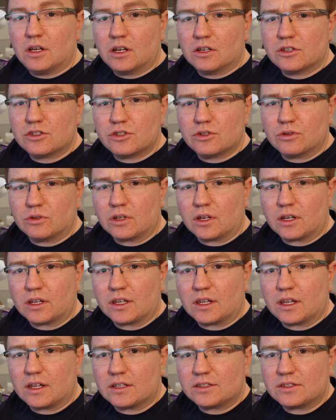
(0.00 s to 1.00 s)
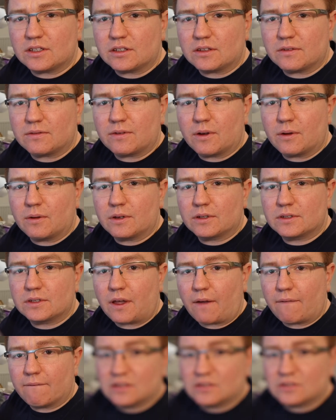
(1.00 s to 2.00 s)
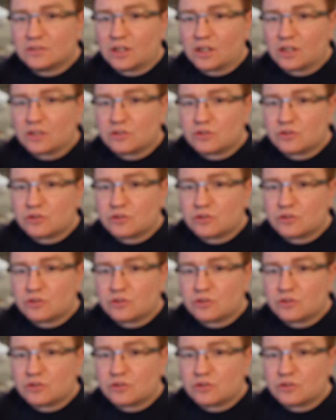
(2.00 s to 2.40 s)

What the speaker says: Surely I can get this thing to focus. It's like a